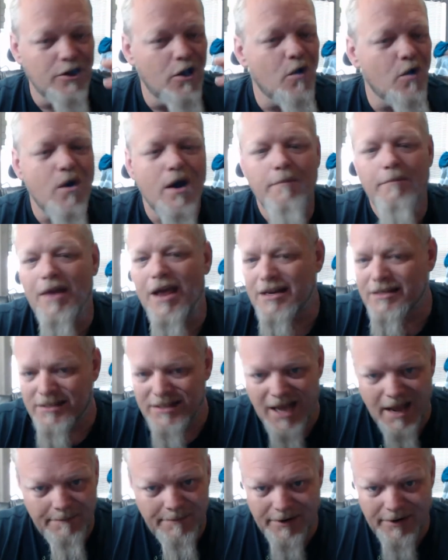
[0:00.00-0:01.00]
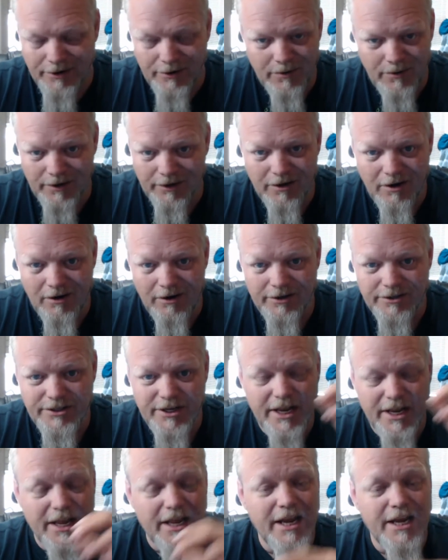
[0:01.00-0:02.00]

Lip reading: No, I'm not stopping doing cars.